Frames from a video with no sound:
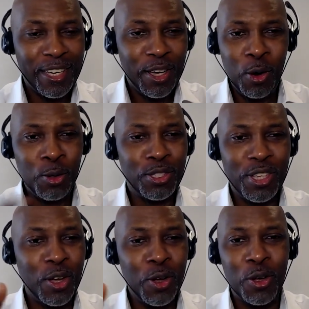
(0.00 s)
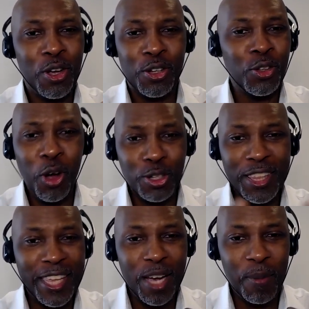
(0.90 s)
who not to
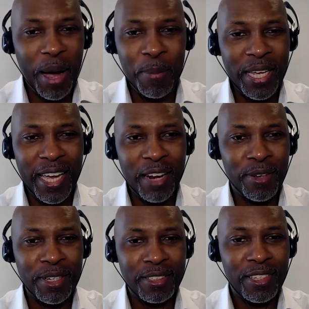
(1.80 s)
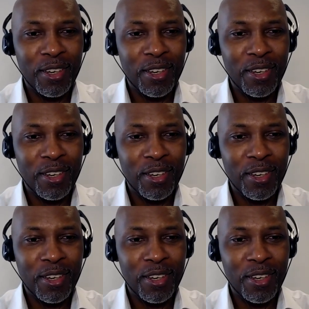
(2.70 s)
think about a pink elephant,